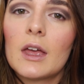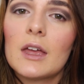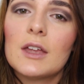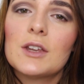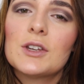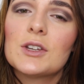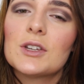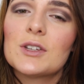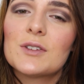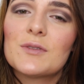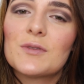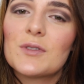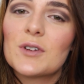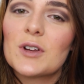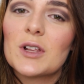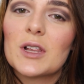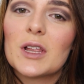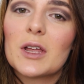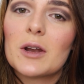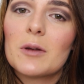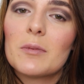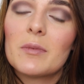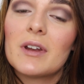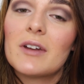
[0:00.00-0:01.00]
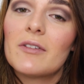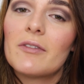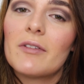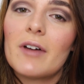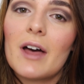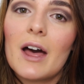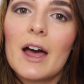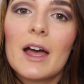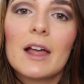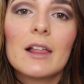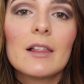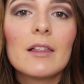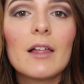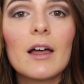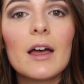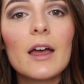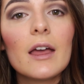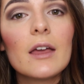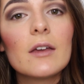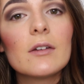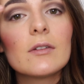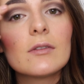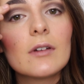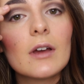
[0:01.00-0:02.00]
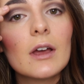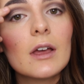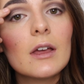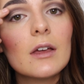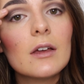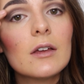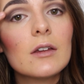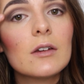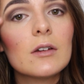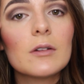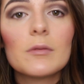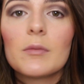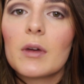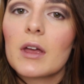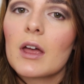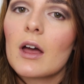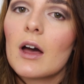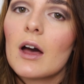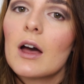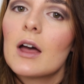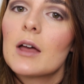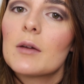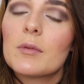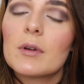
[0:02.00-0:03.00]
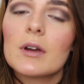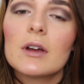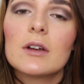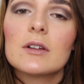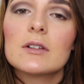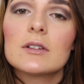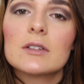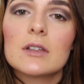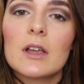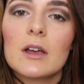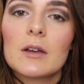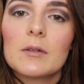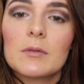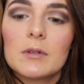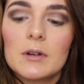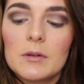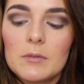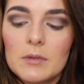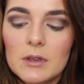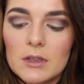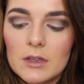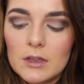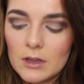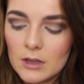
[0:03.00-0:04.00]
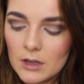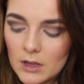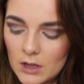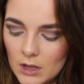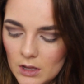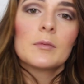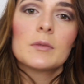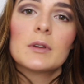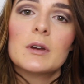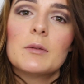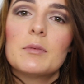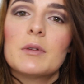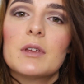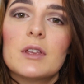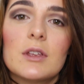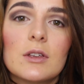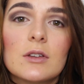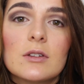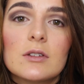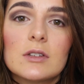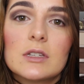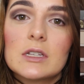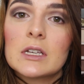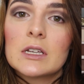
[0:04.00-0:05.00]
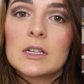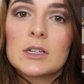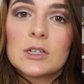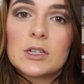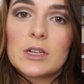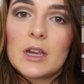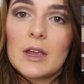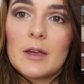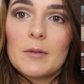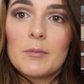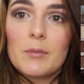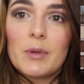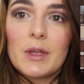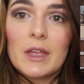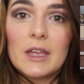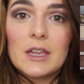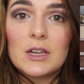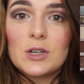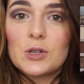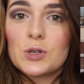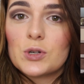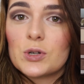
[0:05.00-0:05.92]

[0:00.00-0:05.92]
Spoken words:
And just for a little bit of a highlight right under my eyebrows, I'm gonna be using Champagne